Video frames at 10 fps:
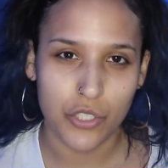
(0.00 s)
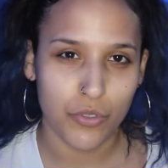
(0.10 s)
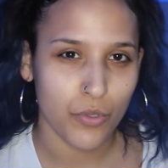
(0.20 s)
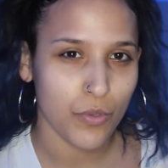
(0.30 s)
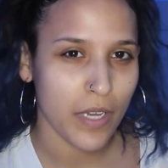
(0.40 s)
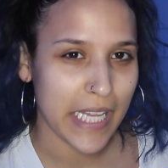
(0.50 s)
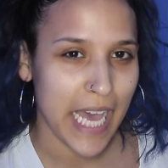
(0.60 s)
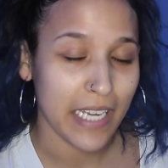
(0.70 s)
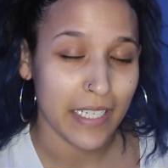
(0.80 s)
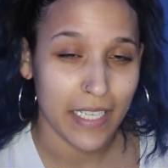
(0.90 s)
do
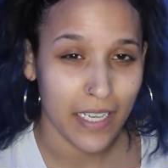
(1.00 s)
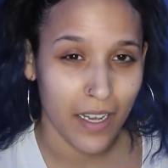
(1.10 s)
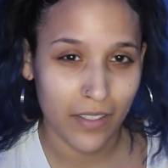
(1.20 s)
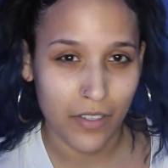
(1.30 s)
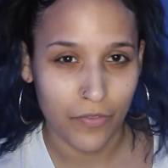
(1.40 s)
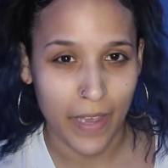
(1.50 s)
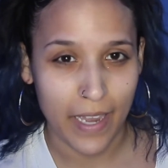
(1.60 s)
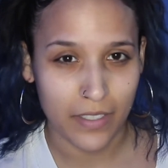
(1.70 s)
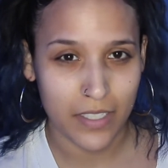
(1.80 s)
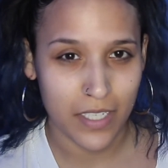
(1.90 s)
that neon
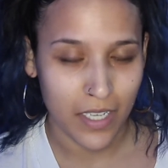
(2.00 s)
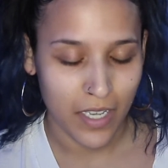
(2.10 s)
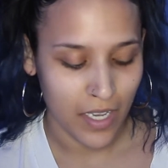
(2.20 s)
effect